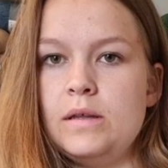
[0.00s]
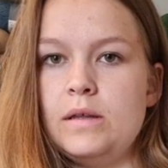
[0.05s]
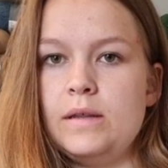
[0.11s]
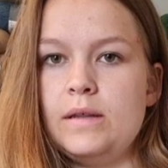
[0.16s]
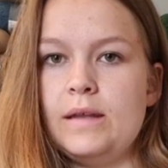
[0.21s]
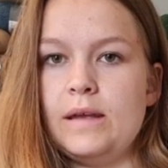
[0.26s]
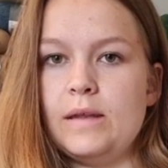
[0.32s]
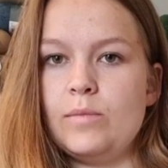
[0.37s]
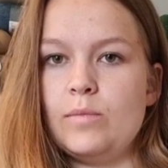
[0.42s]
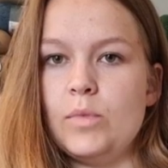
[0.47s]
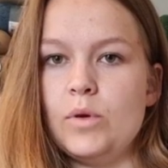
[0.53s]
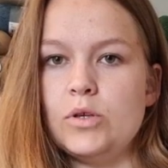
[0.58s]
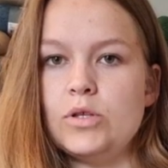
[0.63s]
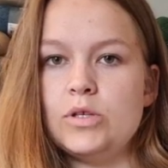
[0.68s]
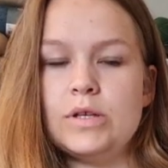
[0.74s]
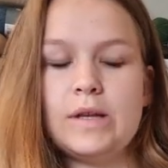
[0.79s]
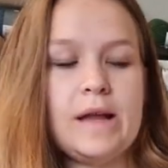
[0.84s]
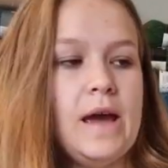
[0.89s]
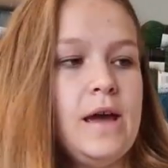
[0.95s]
that
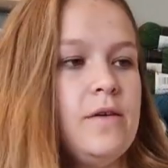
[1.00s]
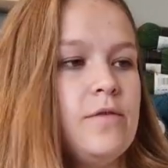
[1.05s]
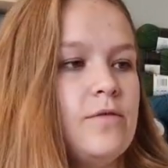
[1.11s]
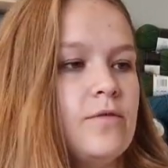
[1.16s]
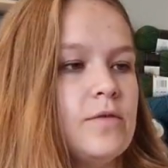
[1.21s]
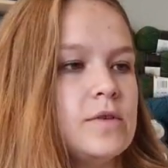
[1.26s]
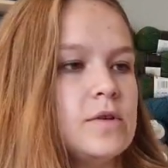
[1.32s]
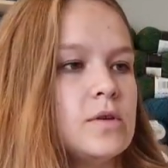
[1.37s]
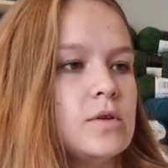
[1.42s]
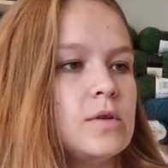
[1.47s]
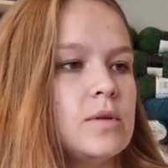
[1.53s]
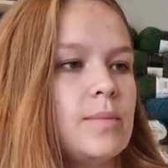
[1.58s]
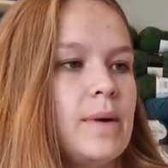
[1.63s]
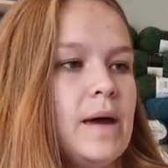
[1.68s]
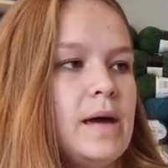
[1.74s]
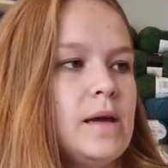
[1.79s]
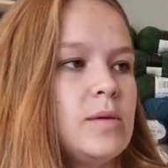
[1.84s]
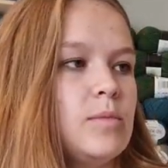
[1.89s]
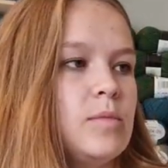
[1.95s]
much left on the
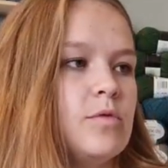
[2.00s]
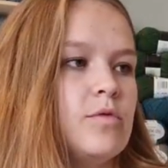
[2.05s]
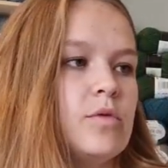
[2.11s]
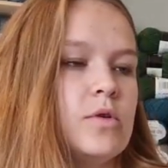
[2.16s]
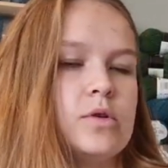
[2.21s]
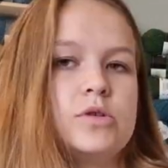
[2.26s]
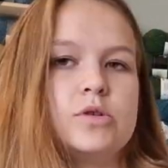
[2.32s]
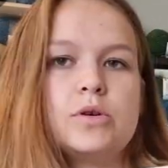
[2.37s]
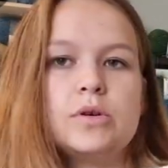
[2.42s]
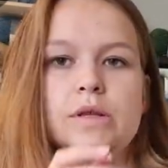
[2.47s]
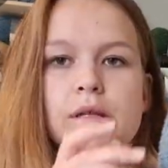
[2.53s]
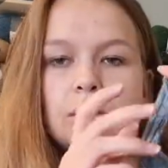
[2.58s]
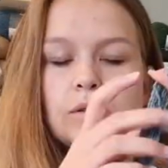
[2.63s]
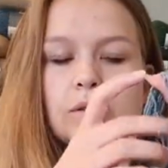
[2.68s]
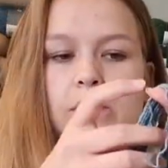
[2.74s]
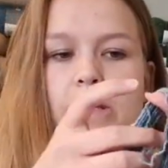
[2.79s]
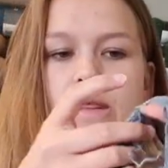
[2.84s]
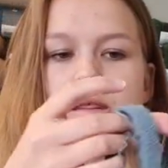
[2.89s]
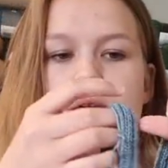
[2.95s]
back before joining
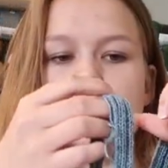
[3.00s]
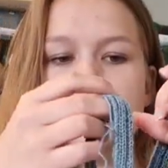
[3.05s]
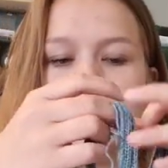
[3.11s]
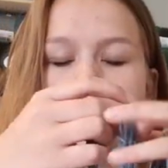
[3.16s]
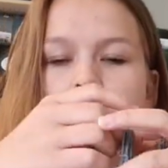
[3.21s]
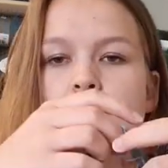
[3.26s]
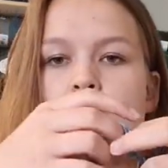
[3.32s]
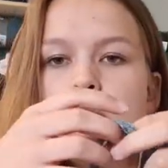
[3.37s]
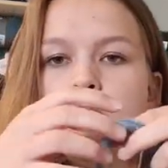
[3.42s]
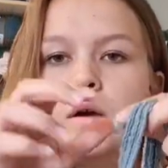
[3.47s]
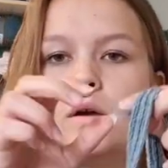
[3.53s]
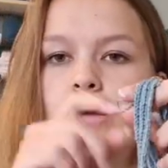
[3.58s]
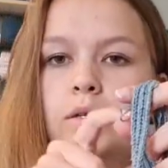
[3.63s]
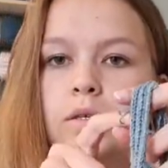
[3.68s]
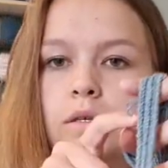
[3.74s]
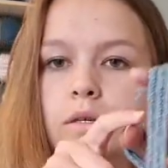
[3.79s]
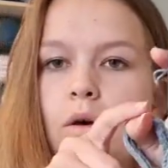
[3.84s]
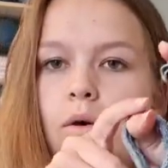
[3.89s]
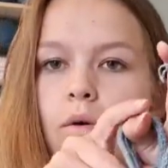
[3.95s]
together.
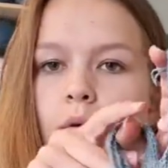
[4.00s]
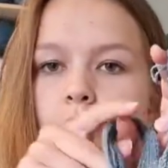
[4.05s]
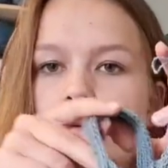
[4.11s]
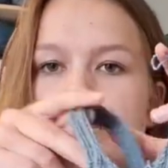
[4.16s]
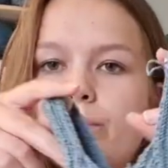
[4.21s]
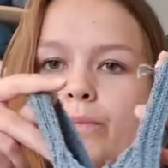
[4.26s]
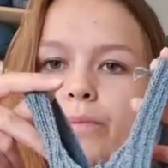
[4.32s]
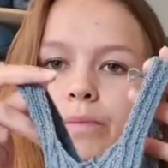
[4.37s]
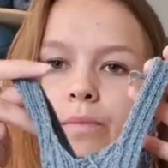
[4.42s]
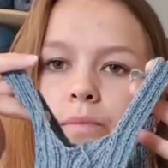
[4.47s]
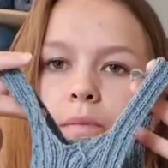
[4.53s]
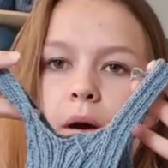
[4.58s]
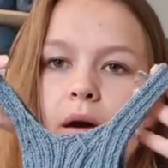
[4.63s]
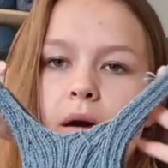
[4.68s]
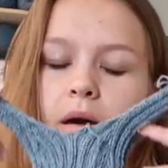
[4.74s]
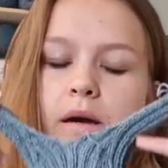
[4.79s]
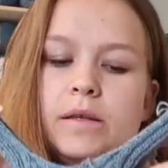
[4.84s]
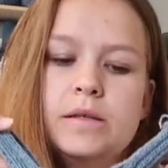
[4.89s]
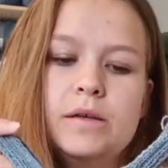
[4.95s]
So my
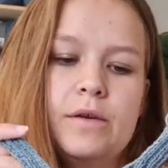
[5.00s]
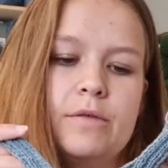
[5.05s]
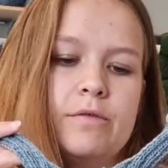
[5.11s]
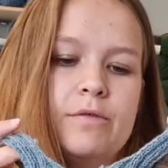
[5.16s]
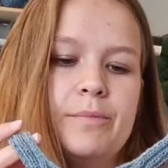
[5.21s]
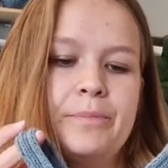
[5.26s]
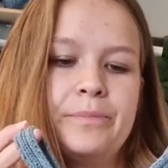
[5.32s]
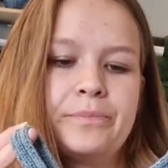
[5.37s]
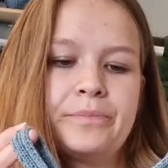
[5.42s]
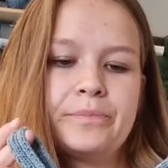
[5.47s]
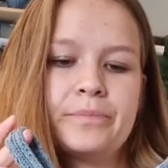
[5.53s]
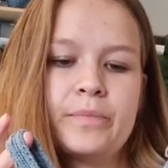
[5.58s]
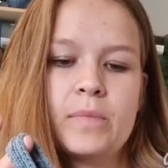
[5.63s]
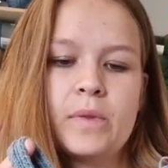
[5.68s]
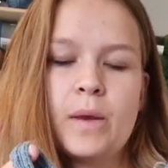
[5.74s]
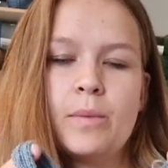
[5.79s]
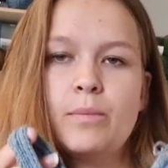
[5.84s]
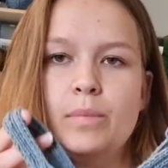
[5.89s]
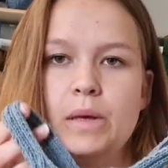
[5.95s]
kind of
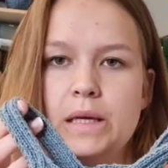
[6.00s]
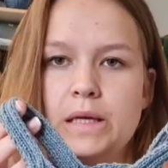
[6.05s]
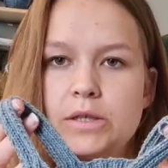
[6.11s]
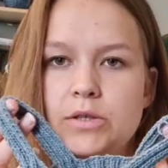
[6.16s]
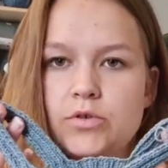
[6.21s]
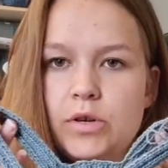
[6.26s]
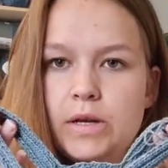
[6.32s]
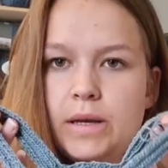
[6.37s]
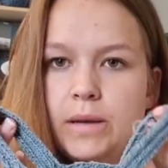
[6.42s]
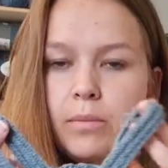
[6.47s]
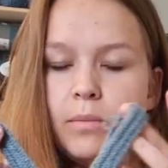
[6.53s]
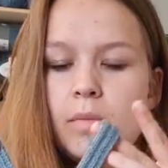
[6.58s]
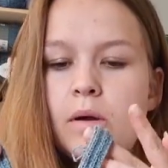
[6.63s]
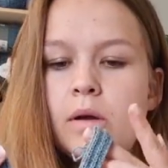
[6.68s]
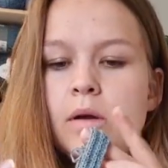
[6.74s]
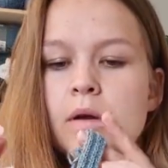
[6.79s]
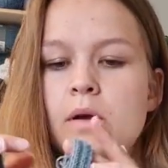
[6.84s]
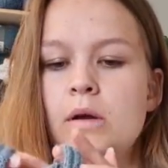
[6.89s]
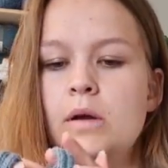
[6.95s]
big dream
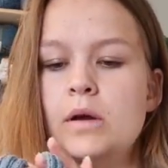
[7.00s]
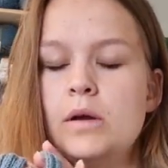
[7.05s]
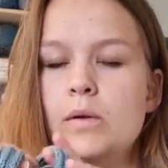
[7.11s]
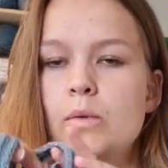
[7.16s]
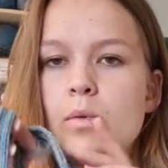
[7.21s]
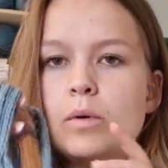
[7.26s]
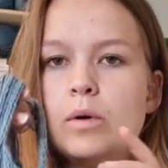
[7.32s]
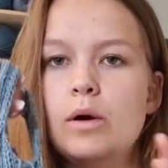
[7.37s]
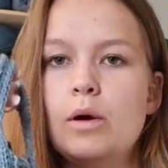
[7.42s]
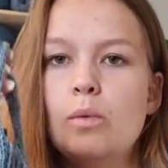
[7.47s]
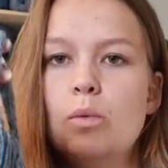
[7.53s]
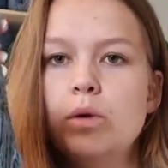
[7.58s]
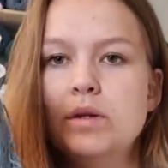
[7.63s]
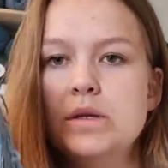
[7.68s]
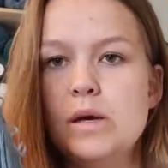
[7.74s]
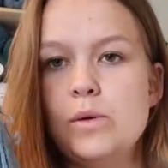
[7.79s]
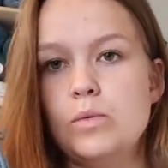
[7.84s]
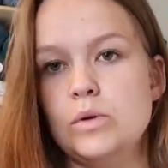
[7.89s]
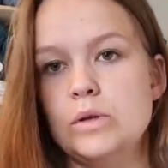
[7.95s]
well, what
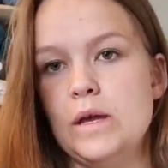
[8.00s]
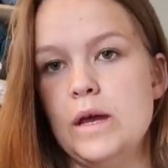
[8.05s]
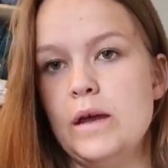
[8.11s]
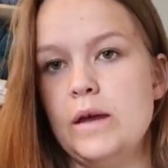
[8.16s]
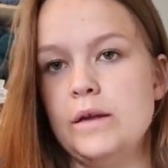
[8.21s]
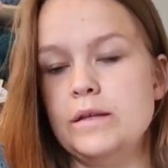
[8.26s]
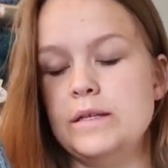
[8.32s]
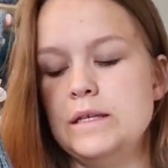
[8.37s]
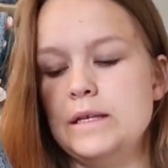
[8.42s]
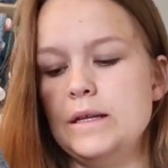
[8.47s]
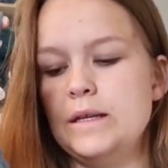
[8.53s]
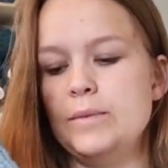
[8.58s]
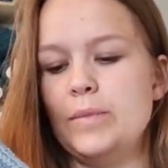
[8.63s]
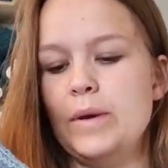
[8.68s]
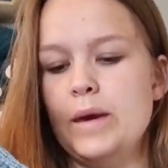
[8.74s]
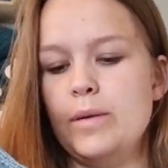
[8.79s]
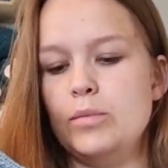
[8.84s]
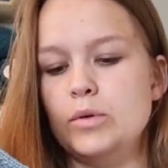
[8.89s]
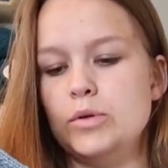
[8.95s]
I would ideally be
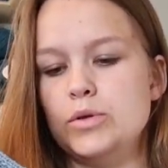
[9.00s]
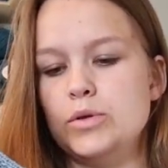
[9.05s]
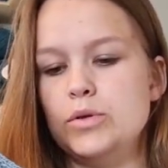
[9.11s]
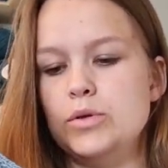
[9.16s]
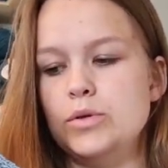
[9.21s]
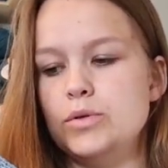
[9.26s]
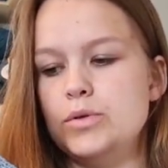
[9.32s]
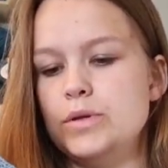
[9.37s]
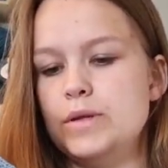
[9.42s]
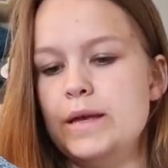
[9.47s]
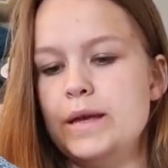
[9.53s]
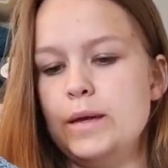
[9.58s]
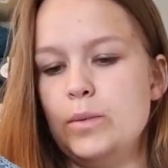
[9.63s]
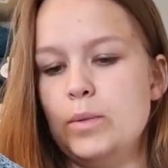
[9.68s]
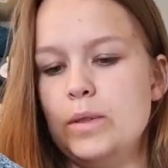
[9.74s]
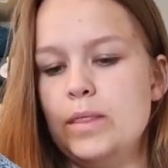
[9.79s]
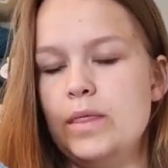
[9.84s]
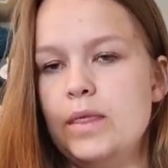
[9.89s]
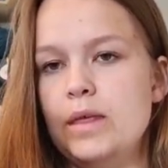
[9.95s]
able to do today
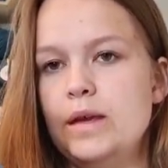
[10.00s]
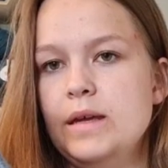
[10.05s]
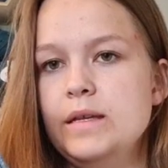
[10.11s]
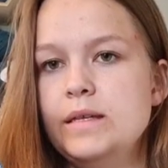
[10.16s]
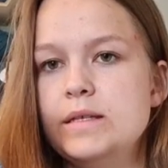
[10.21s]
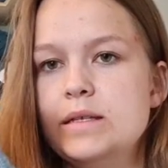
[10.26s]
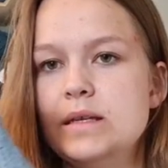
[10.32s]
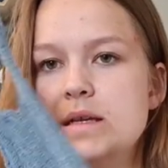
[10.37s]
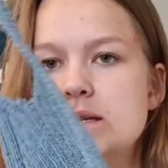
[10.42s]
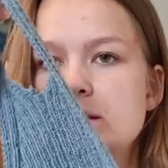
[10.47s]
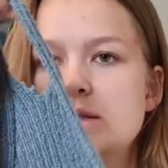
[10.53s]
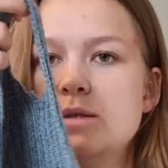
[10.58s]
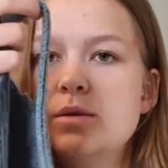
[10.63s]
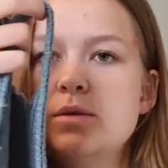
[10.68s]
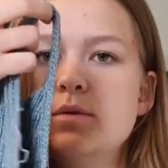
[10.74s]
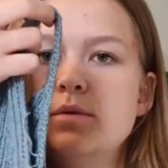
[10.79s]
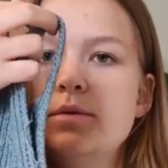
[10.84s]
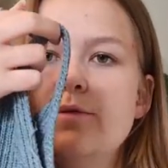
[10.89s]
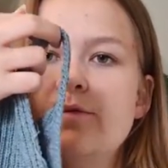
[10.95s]
with this is
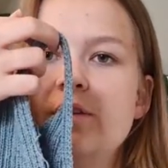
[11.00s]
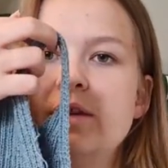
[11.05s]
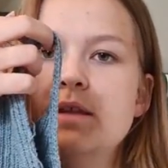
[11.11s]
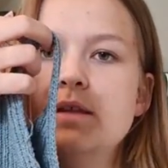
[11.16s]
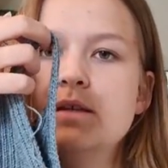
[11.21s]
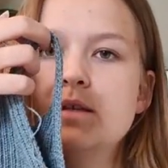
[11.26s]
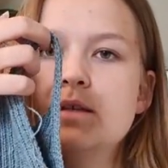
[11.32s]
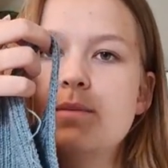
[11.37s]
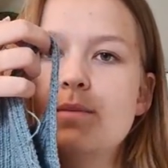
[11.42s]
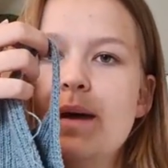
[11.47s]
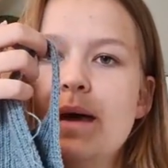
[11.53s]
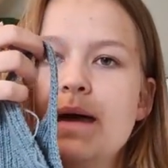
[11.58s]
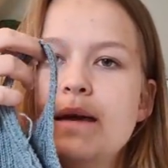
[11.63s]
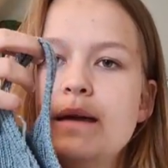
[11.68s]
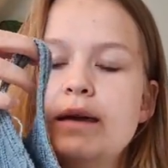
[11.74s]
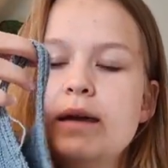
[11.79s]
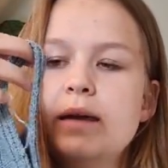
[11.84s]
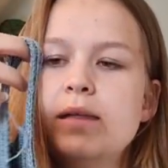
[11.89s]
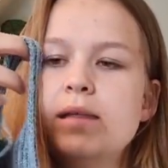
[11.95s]
to finish the
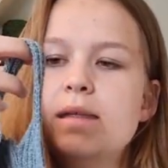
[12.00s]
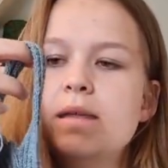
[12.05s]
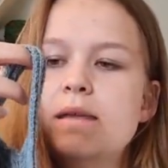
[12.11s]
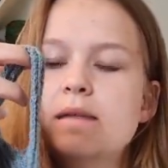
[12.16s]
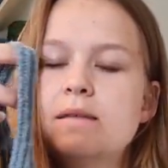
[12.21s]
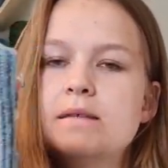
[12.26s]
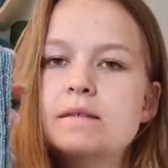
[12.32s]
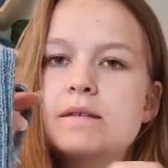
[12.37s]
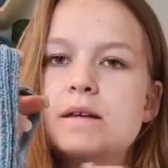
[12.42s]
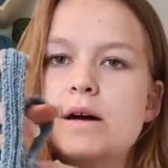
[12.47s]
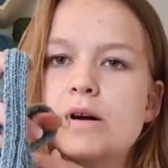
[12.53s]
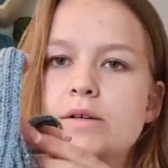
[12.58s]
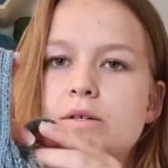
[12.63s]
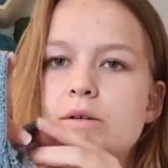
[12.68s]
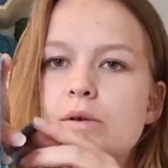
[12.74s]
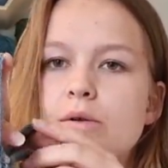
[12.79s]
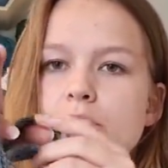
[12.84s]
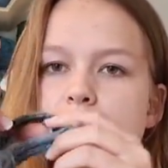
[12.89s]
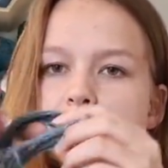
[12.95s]
back and then start
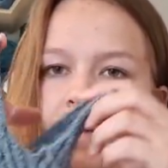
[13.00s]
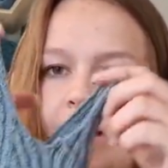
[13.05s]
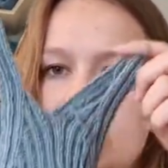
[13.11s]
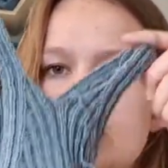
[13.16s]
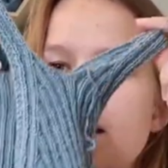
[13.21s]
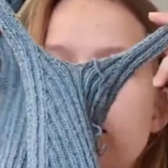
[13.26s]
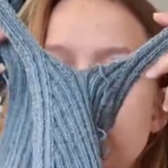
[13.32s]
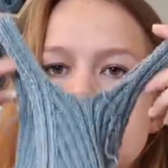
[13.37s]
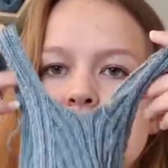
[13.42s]
on the